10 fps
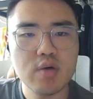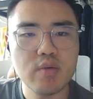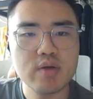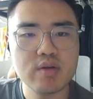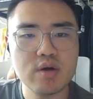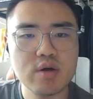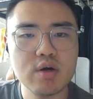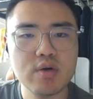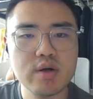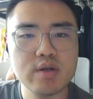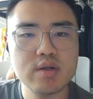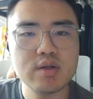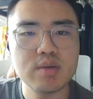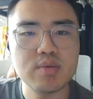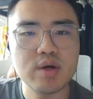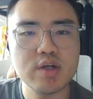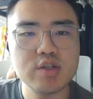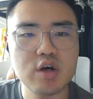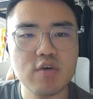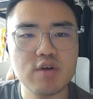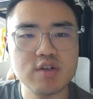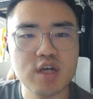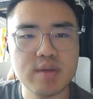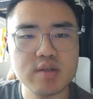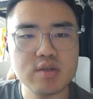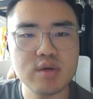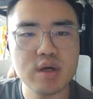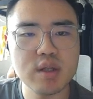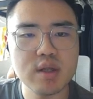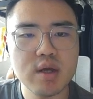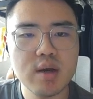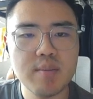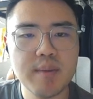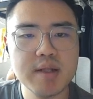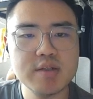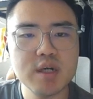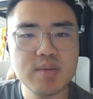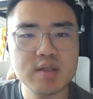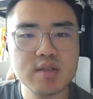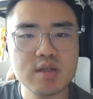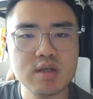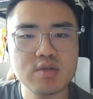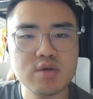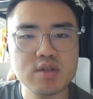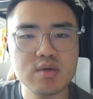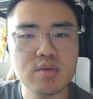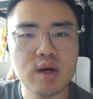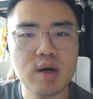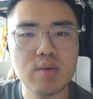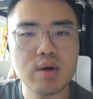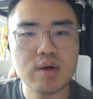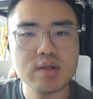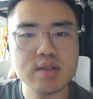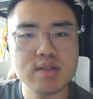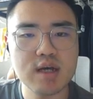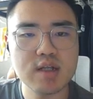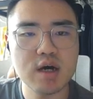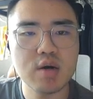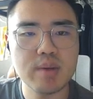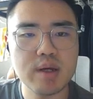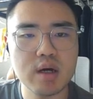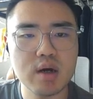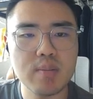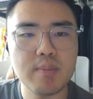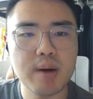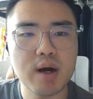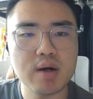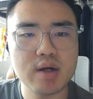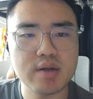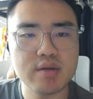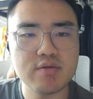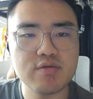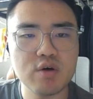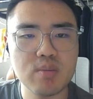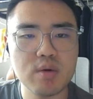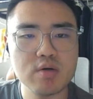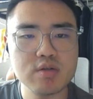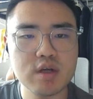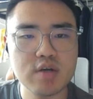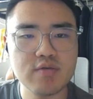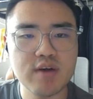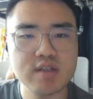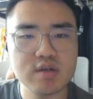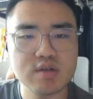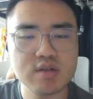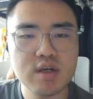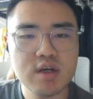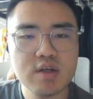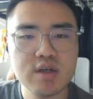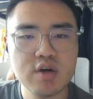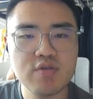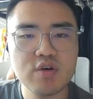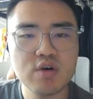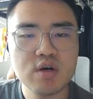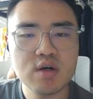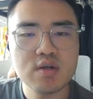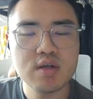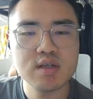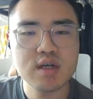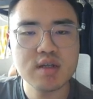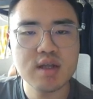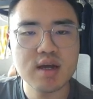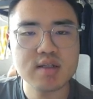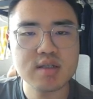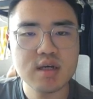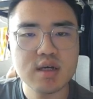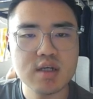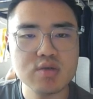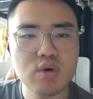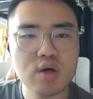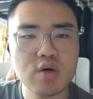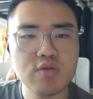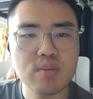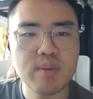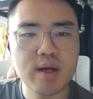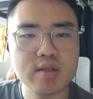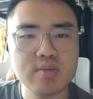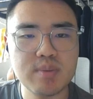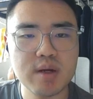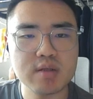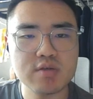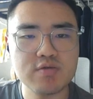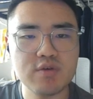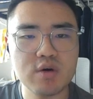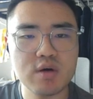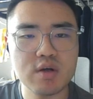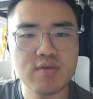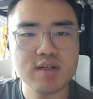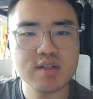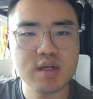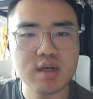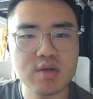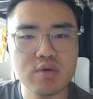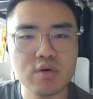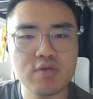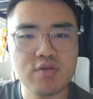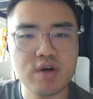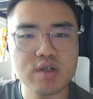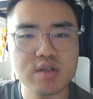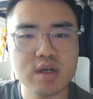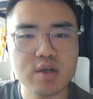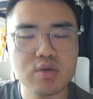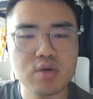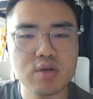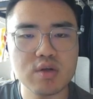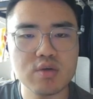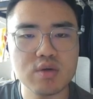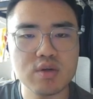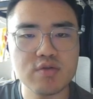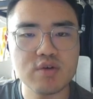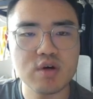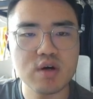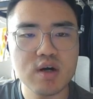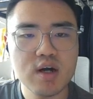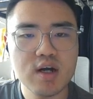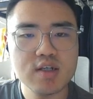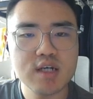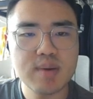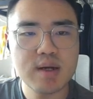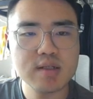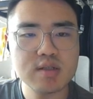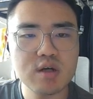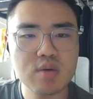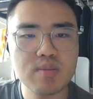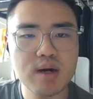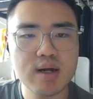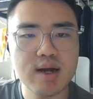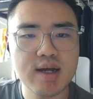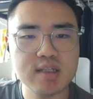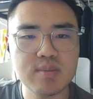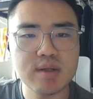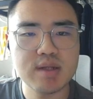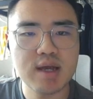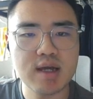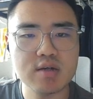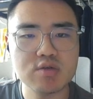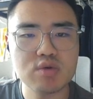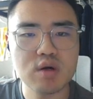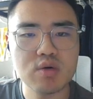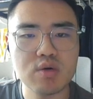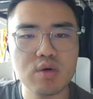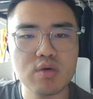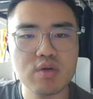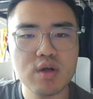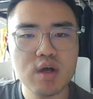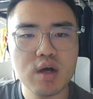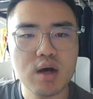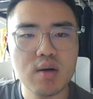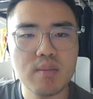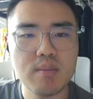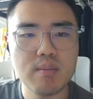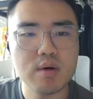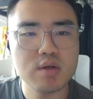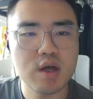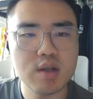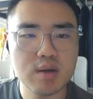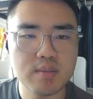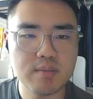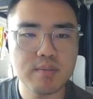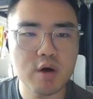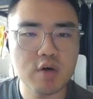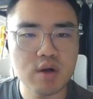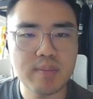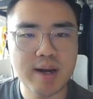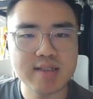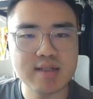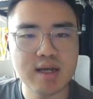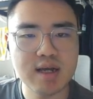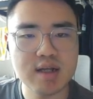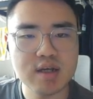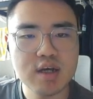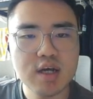With the current depreciation of the Japanese yuan, many Japanese industries will instead be a bargain for most investors. Therefore, this index is one of the best bets for investing in your friend in 2024. Japan's stock market has maintained a strong growth momentum over the past decade.